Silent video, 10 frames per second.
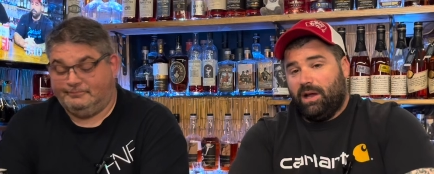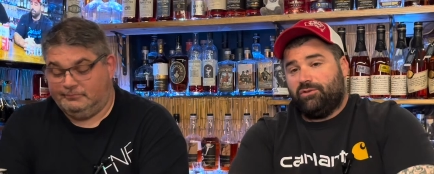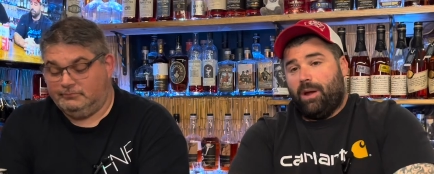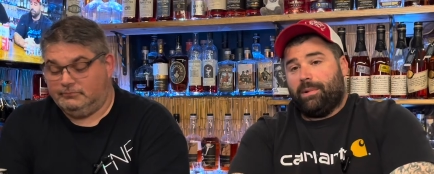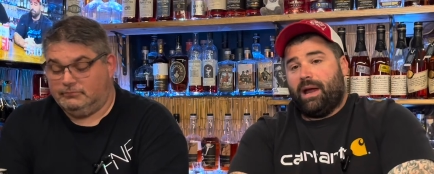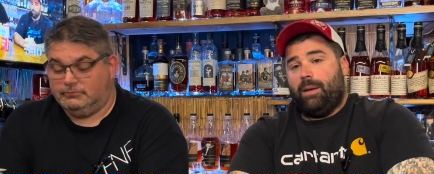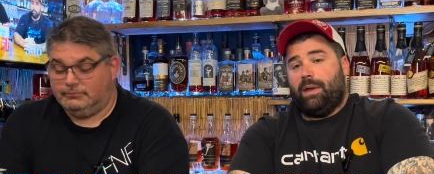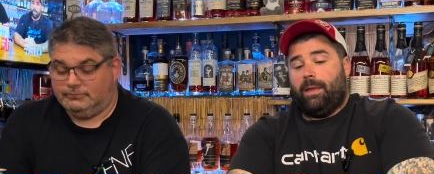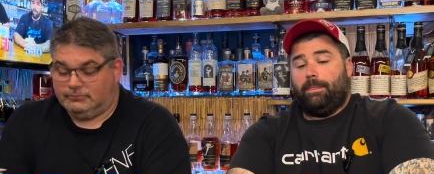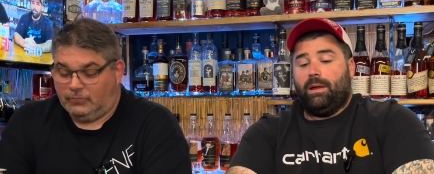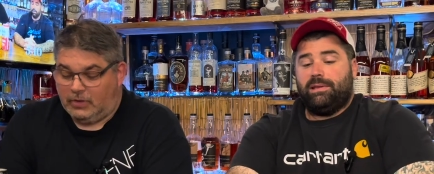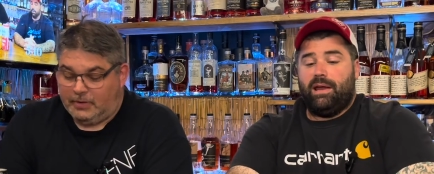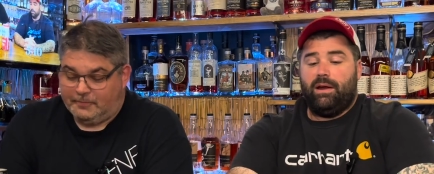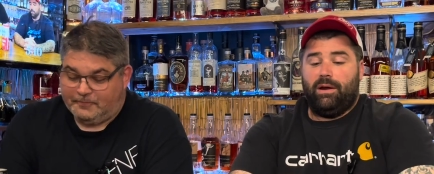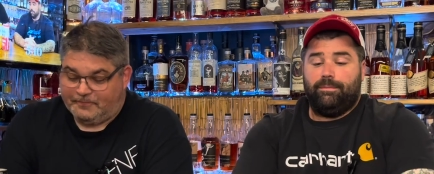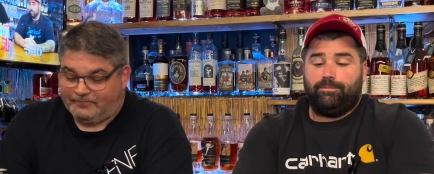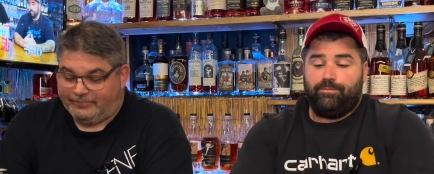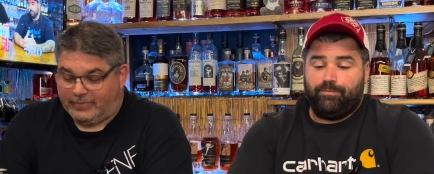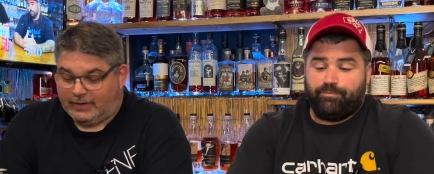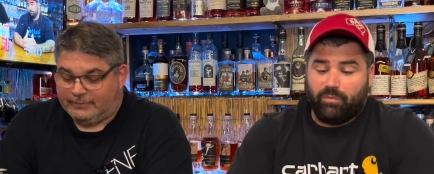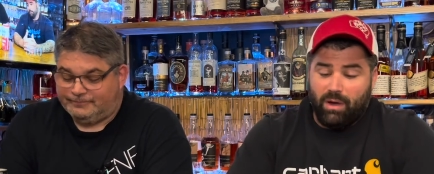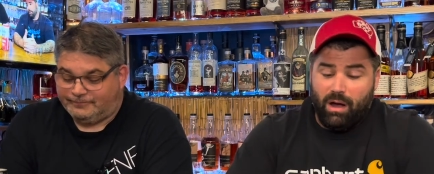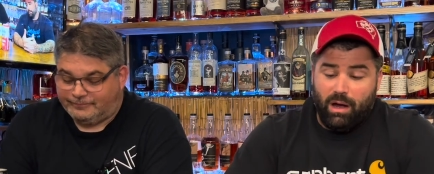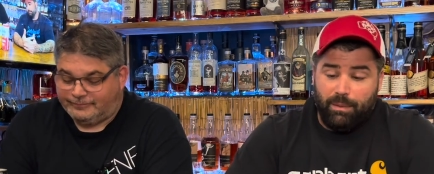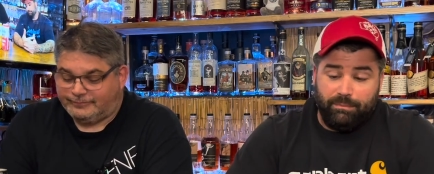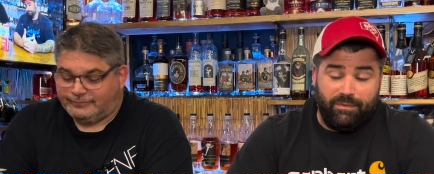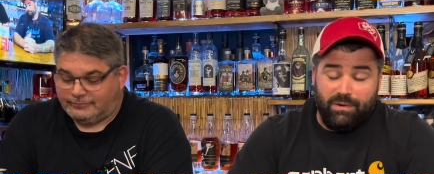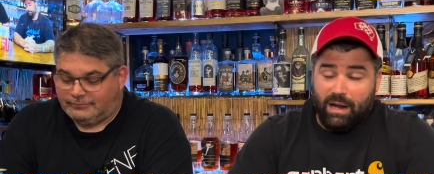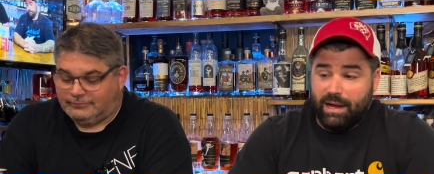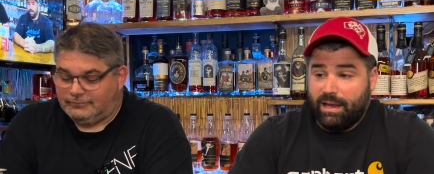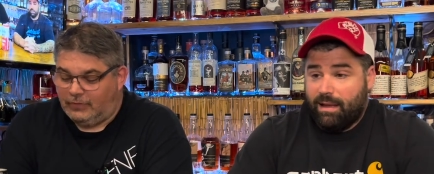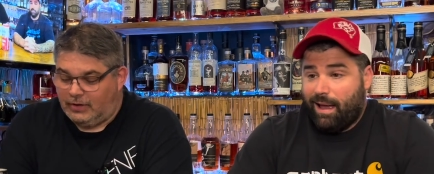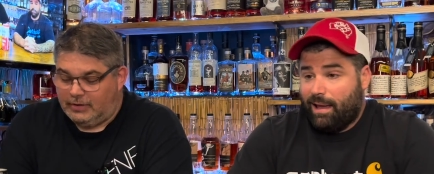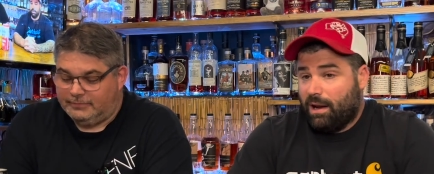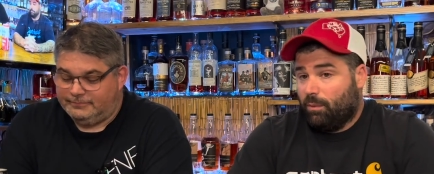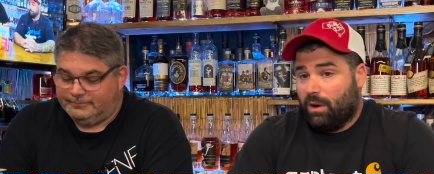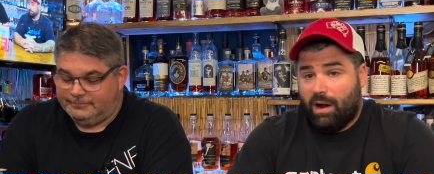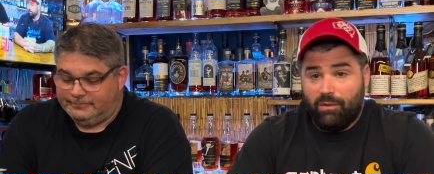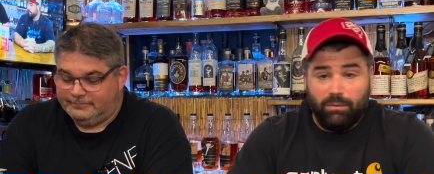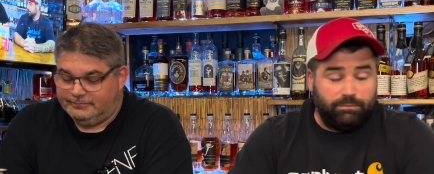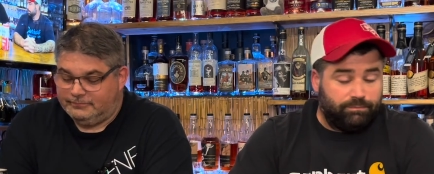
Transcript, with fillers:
Speaker 1: drop a comment. Like to hear it. Um, if you like it, you hate it, whatever.